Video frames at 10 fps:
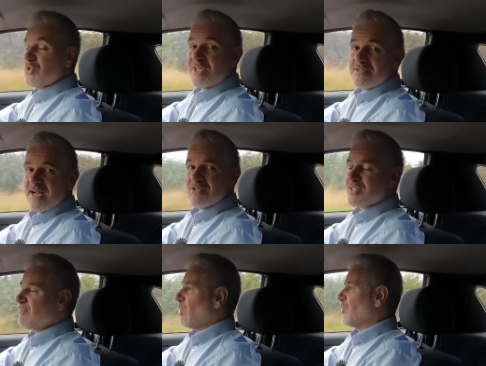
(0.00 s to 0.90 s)
also
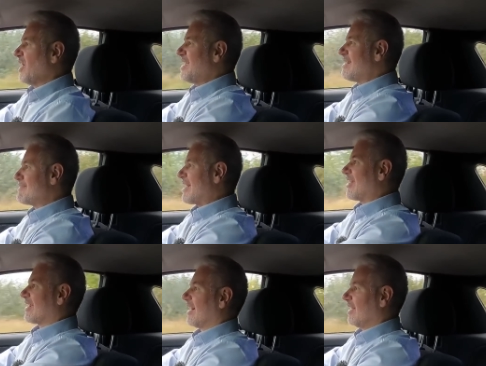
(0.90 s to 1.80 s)
notable that in
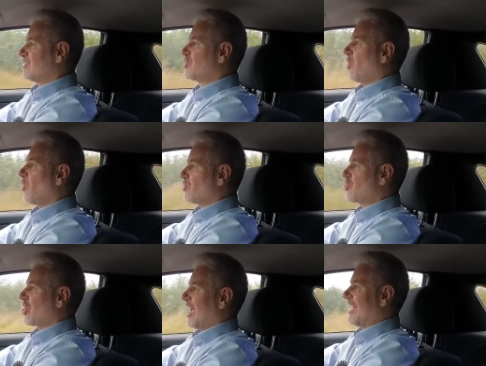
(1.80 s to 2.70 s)
America,
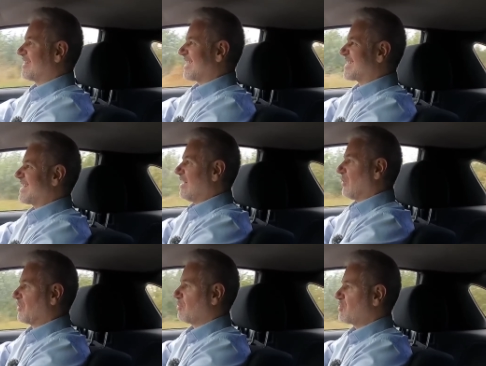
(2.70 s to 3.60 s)
Dodge had the
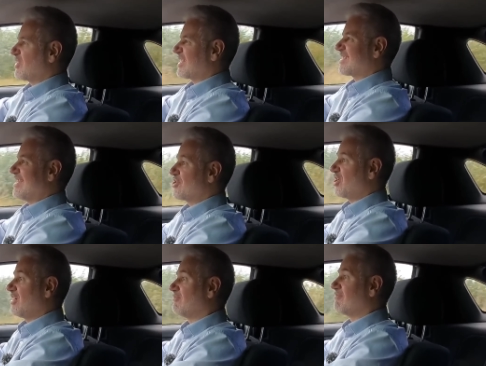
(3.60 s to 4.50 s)
Stealth, which was essentially